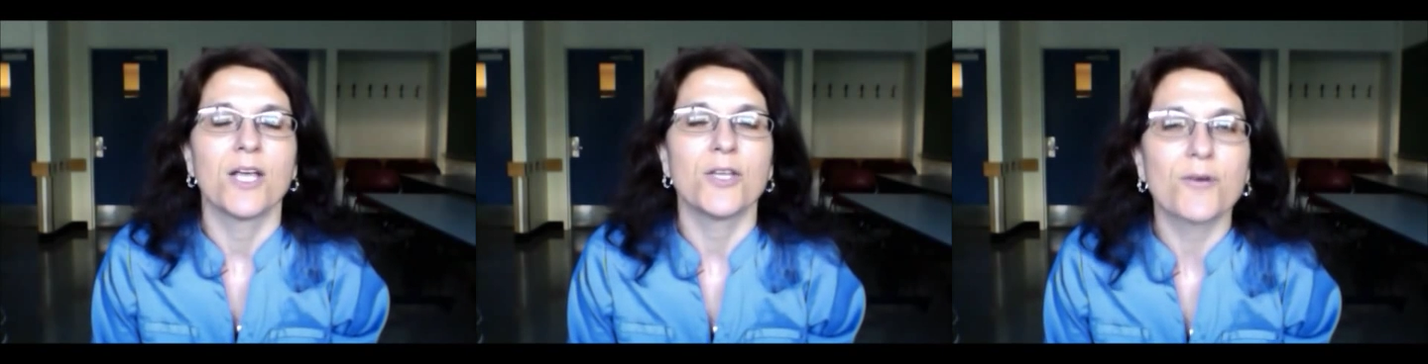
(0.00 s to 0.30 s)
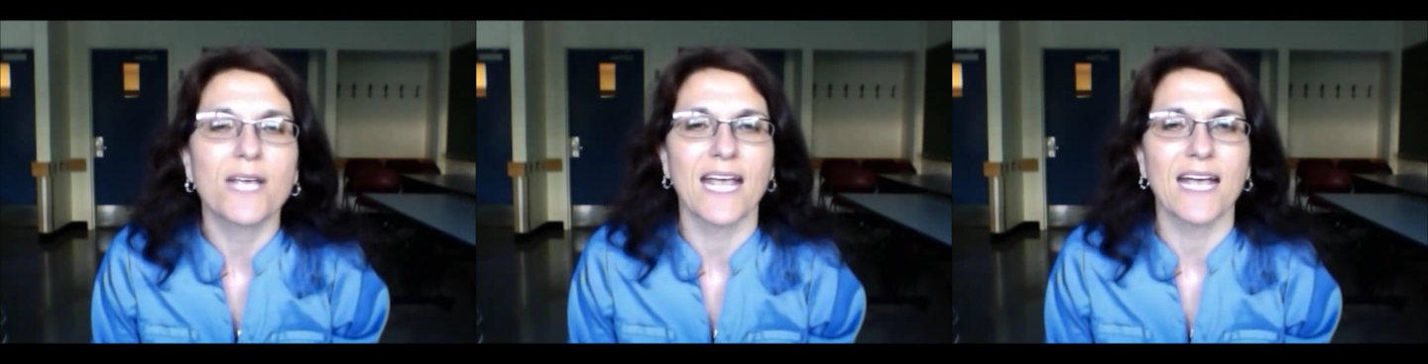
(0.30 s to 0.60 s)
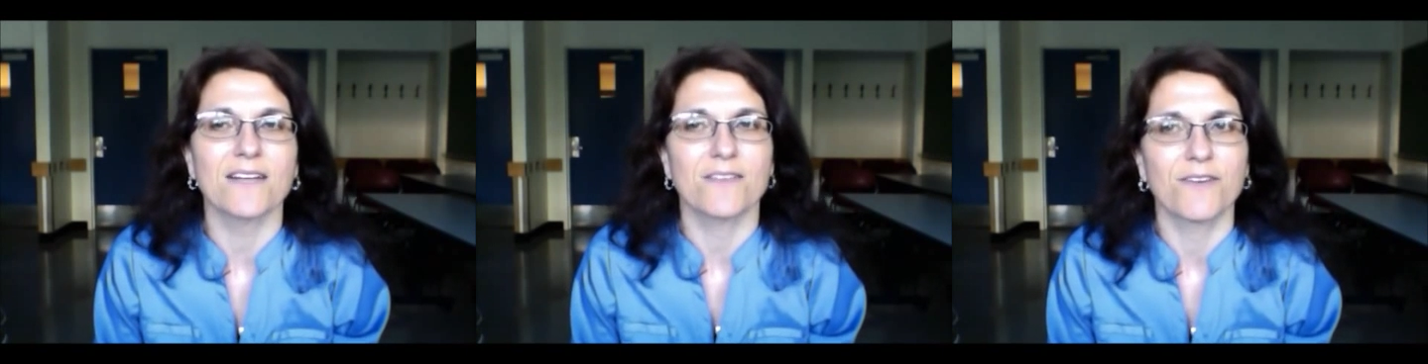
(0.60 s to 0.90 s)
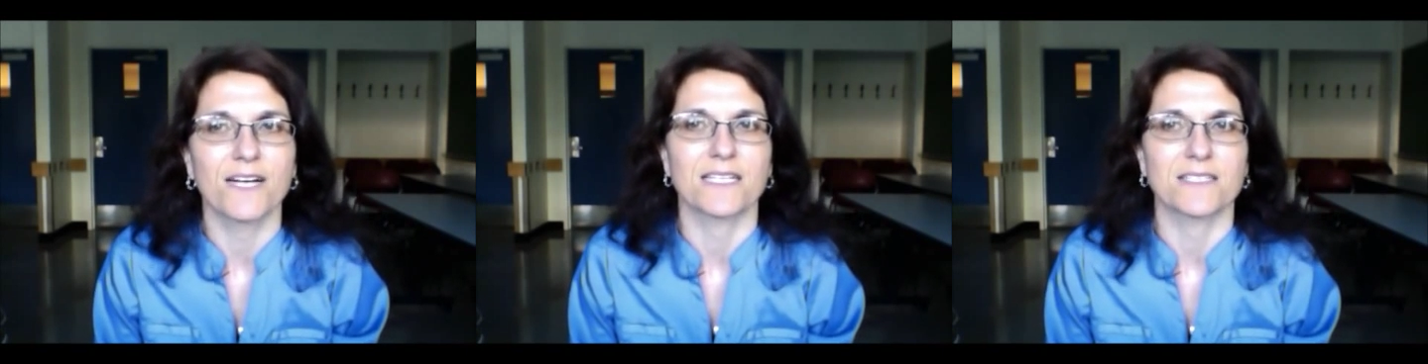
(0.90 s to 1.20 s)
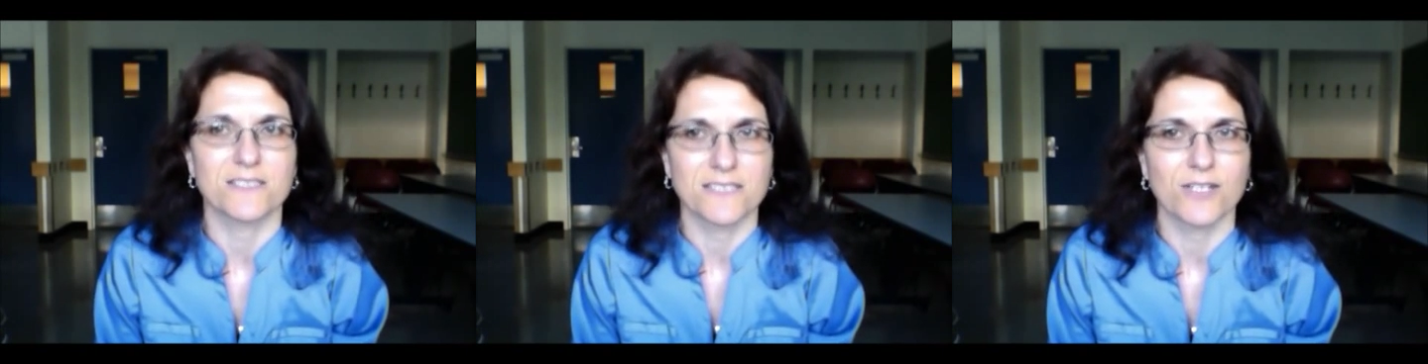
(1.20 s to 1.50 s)
You can't fight a
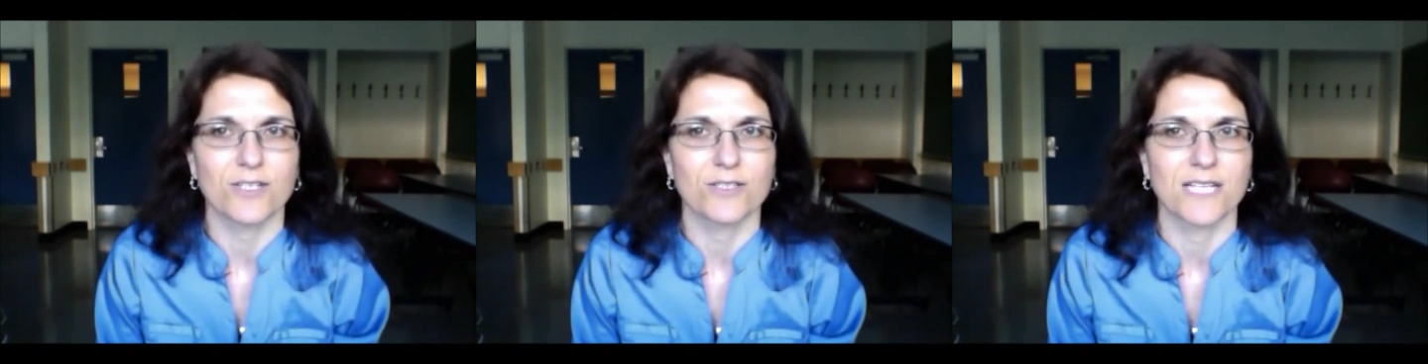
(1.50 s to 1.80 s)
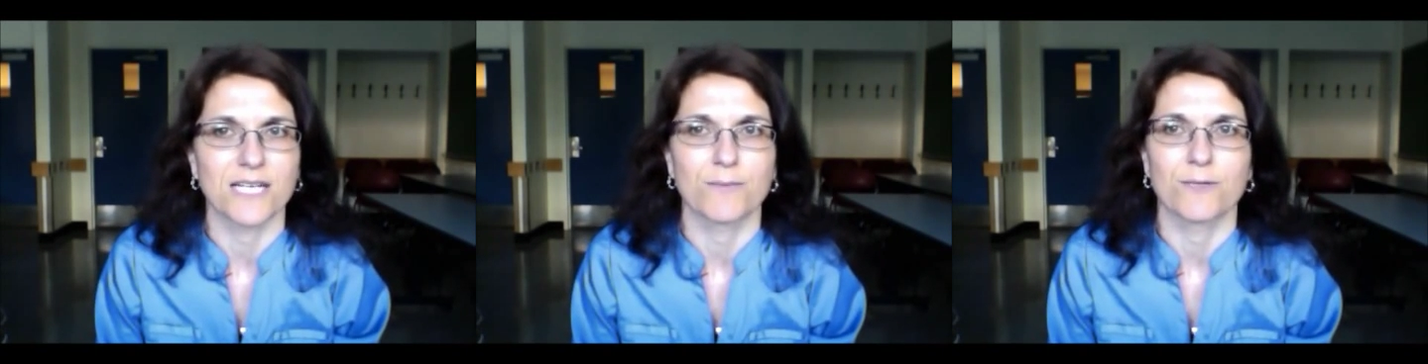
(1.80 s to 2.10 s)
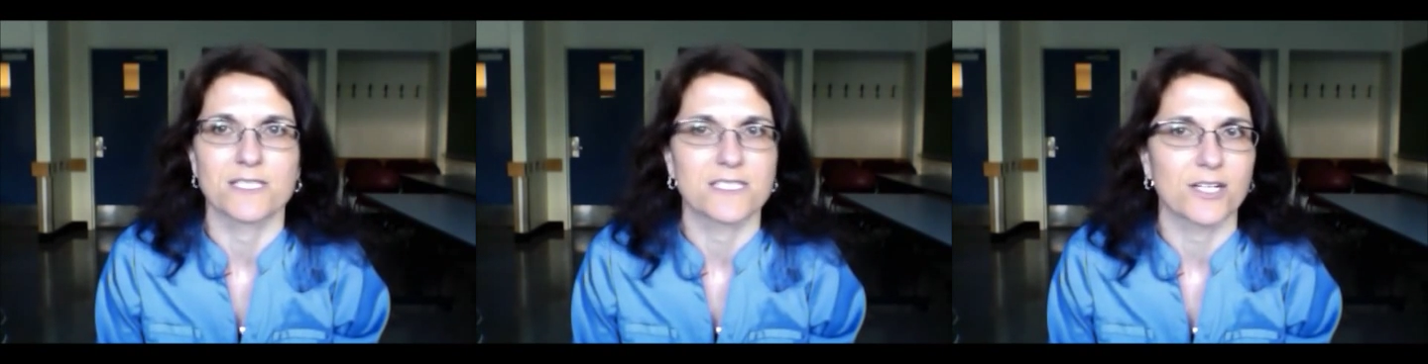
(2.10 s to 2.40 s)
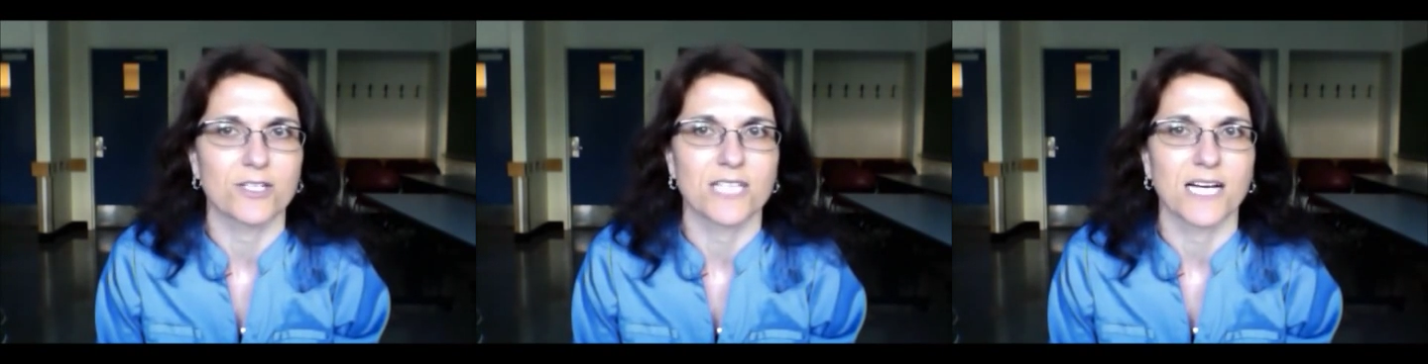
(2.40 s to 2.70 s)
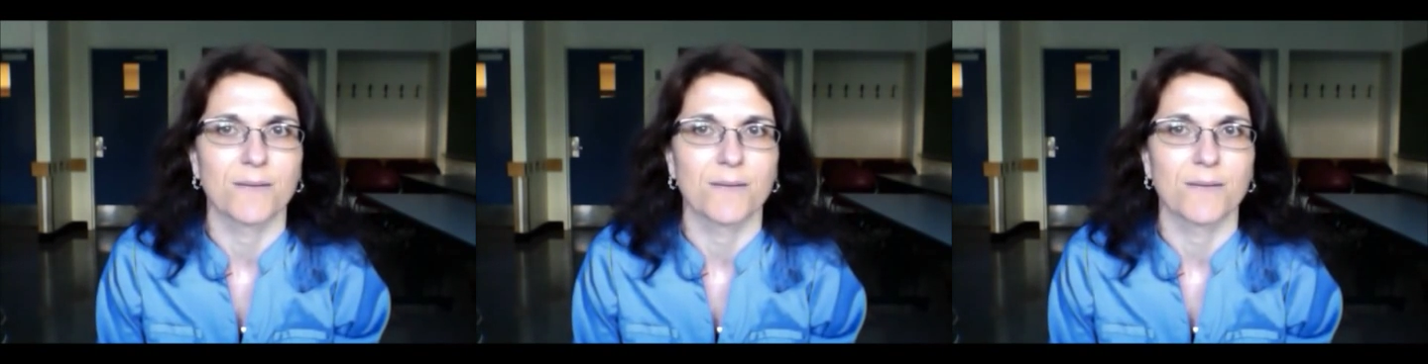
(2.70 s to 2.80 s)
stereotype with a stereotype.